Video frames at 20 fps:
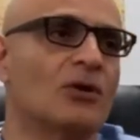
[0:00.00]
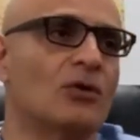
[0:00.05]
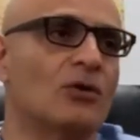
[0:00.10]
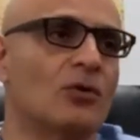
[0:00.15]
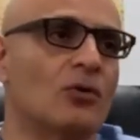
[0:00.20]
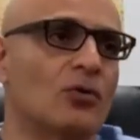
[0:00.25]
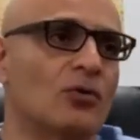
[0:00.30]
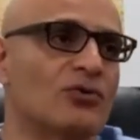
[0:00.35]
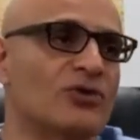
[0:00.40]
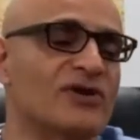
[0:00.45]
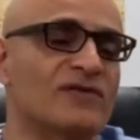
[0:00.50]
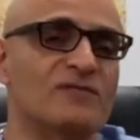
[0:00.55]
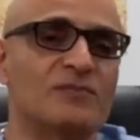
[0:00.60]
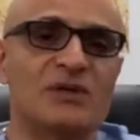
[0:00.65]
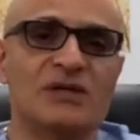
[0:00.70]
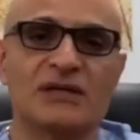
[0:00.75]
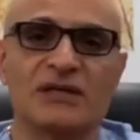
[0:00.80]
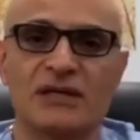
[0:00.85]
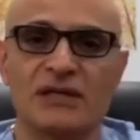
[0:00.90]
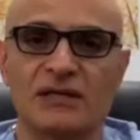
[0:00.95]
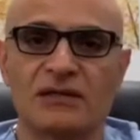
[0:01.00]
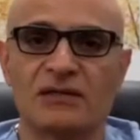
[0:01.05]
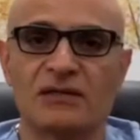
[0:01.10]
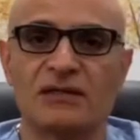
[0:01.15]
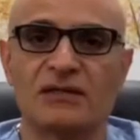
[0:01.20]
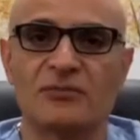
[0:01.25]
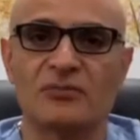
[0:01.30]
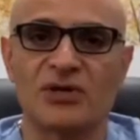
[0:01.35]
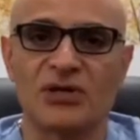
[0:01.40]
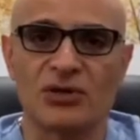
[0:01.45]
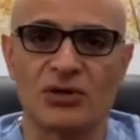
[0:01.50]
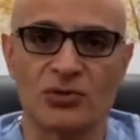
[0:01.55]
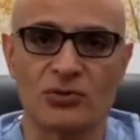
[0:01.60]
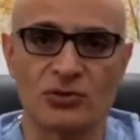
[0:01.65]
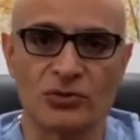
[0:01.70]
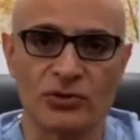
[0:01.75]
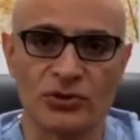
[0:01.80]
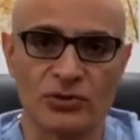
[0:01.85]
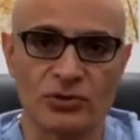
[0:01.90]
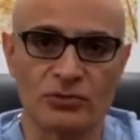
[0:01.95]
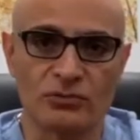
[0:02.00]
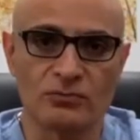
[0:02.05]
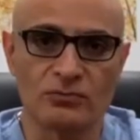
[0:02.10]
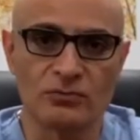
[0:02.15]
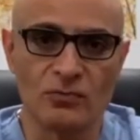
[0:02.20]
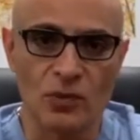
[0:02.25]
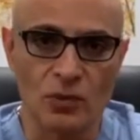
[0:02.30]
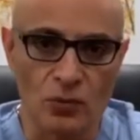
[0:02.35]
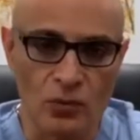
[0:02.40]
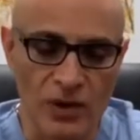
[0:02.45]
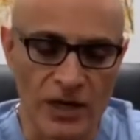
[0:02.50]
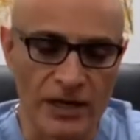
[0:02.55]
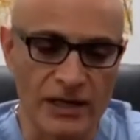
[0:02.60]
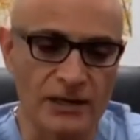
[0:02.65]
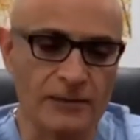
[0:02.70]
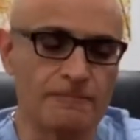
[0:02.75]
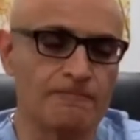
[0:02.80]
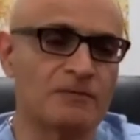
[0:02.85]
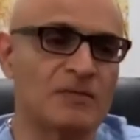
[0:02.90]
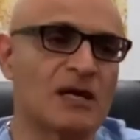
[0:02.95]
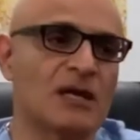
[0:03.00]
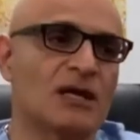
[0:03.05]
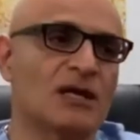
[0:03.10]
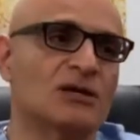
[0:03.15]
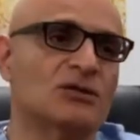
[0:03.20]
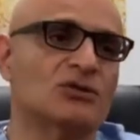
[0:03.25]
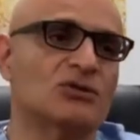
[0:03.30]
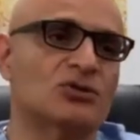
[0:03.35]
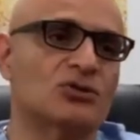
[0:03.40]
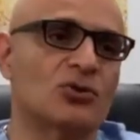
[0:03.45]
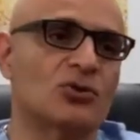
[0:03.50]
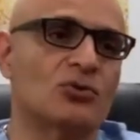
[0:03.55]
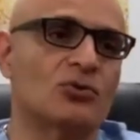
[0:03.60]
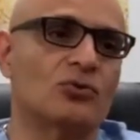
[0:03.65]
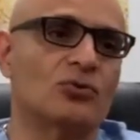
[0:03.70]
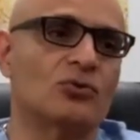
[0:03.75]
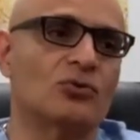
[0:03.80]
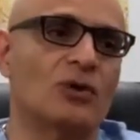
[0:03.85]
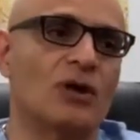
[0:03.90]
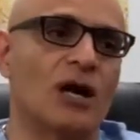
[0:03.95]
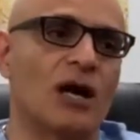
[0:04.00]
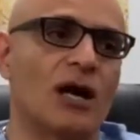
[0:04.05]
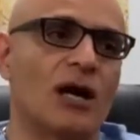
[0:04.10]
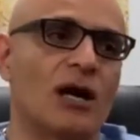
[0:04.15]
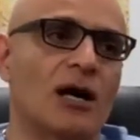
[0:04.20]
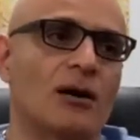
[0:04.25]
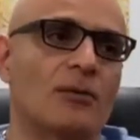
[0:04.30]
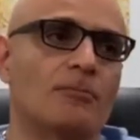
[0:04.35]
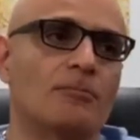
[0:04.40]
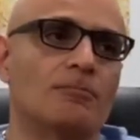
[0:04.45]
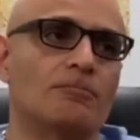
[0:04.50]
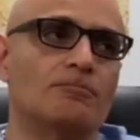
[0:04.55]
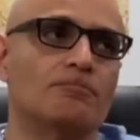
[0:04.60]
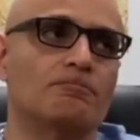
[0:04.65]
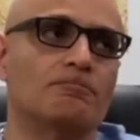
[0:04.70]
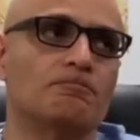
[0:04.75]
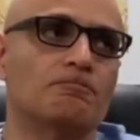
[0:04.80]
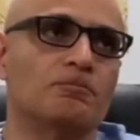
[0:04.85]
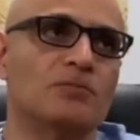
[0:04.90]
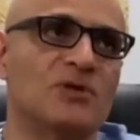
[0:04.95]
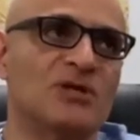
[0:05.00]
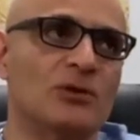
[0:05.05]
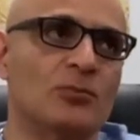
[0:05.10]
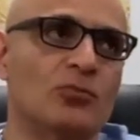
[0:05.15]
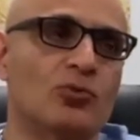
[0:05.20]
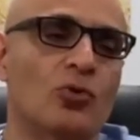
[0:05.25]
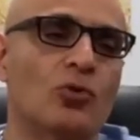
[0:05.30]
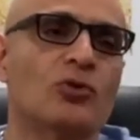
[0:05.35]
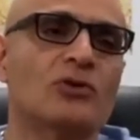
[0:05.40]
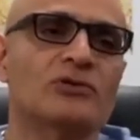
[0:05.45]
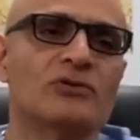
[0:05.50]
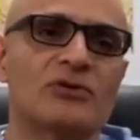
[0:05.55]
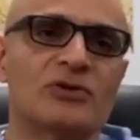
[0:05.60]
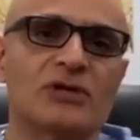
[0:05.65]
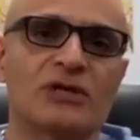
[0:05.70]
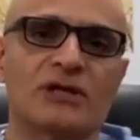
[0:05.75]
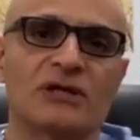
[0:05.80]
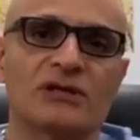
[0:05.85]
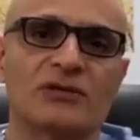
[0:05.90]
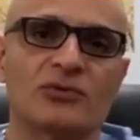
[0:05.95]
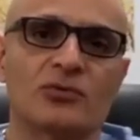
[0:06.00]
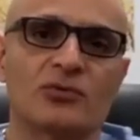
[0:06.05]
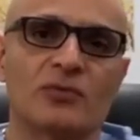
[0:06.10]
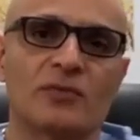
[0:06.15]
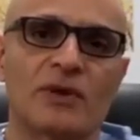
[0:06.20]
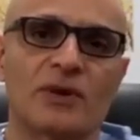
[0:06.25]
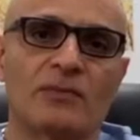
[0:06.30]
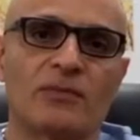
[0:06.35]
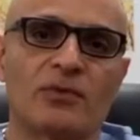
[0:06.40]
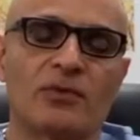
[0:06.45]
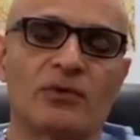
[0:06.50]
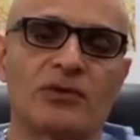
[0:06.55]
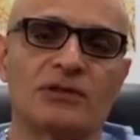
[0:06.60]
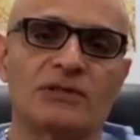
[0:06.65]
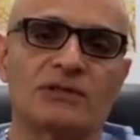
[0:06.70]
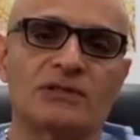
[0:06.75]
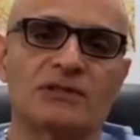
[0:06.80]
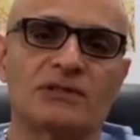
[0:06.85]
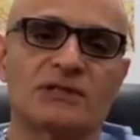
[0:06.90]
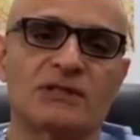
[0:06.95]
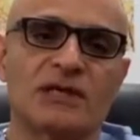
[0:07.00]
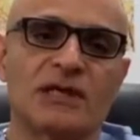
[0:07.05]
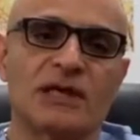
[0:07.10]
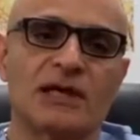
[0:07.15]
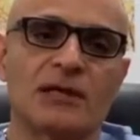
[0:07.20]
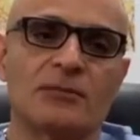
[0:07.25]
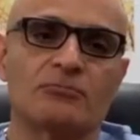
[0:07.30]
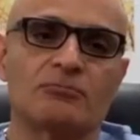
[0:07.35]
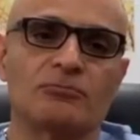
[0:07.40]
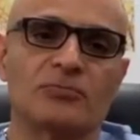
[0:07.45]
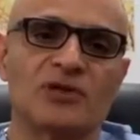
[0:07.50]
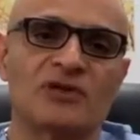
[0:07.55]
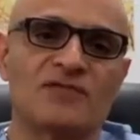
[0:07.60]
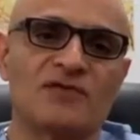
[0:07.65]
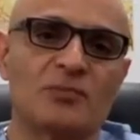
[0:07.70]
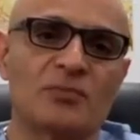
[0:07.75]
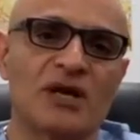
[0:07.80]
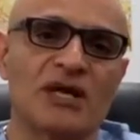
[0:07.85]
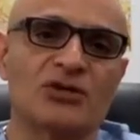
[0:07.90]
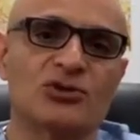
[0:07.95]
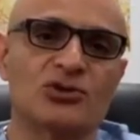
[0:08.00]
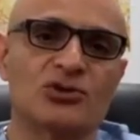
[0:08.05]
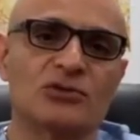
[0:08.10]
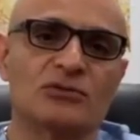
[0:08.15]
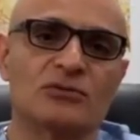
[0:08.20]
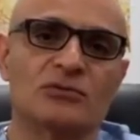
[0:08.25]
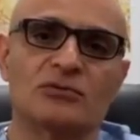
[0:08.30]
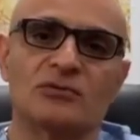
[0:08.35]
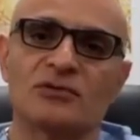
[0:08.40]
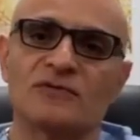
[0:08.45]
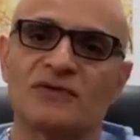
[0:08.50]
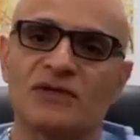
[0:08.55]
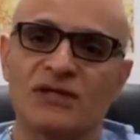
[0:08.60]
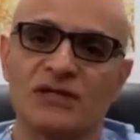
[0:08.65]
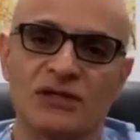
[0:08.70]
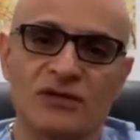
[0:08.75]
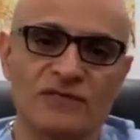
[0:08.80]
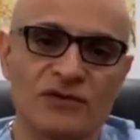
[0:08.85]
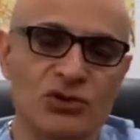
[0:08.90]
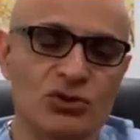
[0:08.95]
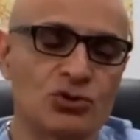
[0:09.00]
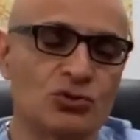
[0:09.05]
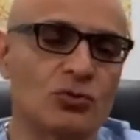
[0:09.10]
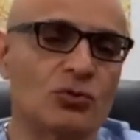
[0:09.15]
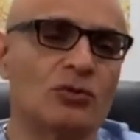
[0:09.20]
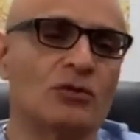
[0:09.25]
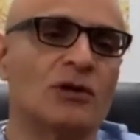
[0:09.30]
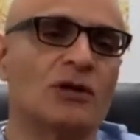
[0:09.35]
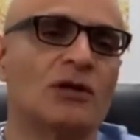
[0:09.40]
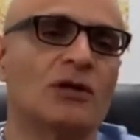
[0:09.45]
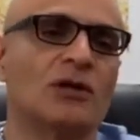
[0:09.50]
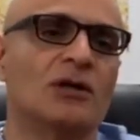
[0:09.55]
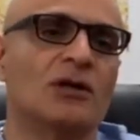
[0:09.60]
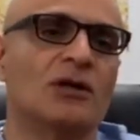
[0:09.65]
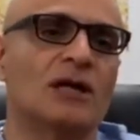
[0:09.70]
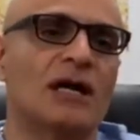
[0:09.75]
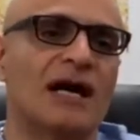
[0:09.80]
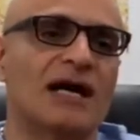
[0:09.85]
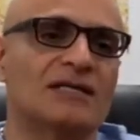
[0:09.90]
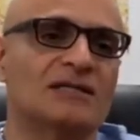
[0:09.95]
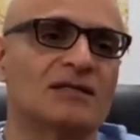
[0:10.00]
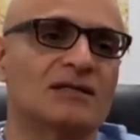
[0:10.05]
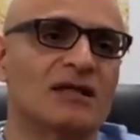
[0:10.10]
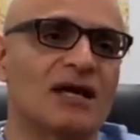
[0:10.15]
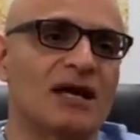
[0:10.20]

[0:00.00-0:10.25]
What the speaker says: or they've been hit in a peculiar way. So the important thing to remember is if an individual has